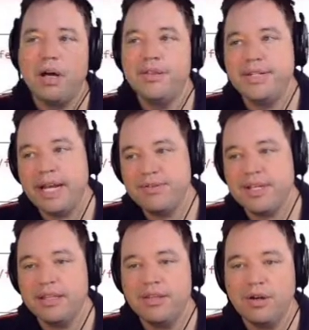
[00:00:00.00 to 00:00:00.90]
on the
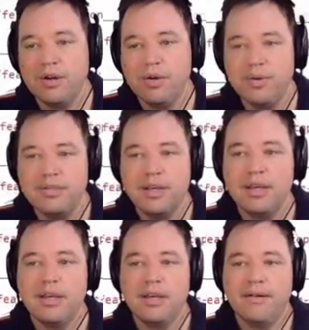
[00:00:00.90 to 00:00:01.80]
downside, though, is
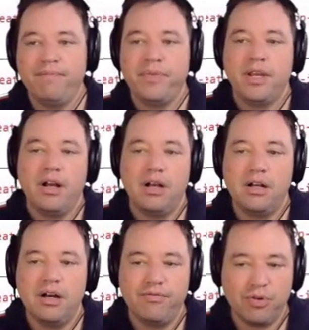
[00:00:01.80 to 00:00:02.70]

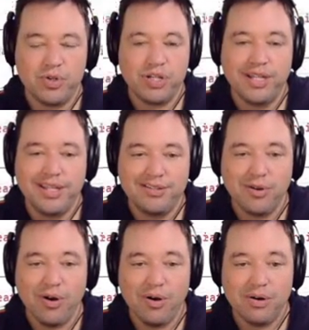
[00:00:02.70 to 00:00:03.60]
unfortunately, these
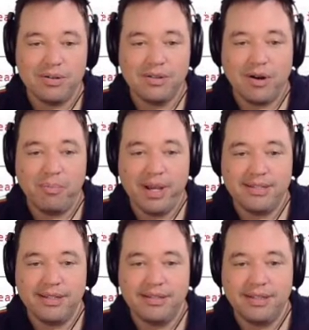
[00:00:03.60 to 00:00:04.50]
all are
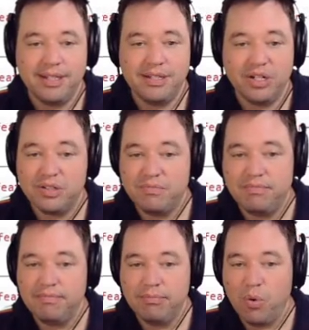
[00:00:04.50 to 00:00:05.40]
basically just
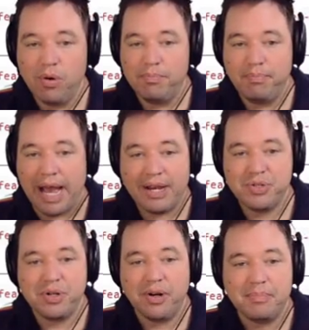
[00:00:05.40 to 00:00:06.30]
more
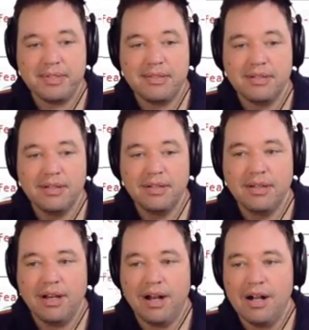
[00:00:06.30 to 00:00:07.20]
bash scripts.
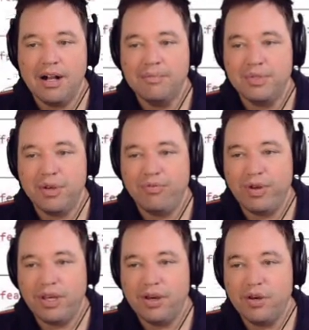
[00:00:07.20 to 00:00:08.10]
So if
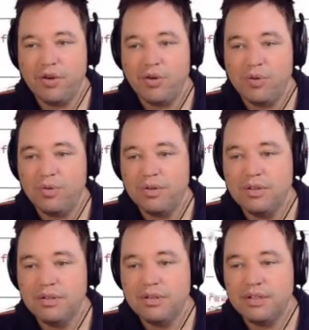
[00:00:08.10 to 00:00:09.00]
we go
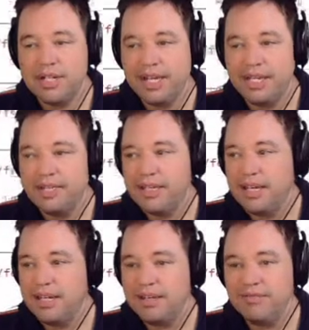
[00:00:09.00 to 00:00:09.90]
dig into
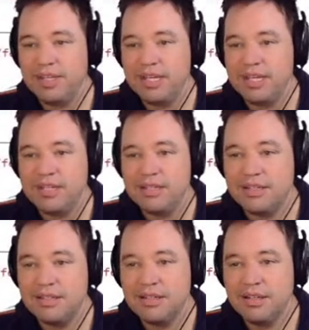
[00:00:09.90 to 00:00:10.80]
any of
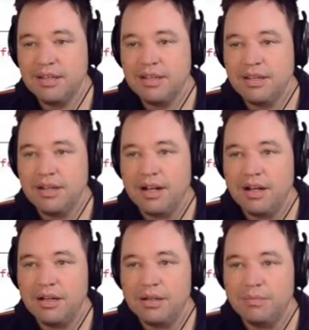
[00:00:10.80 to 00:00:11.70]
these,
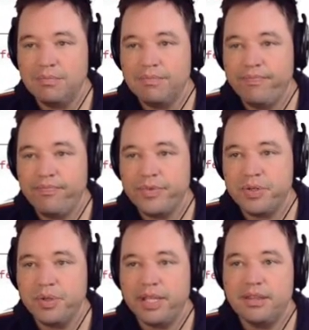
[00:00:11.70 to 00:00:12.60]
so
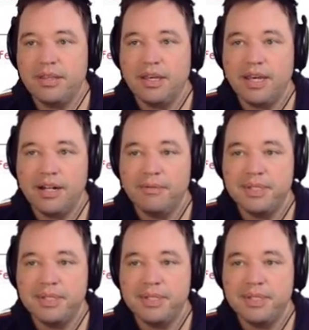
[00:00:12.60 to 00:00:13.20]
like the GitHub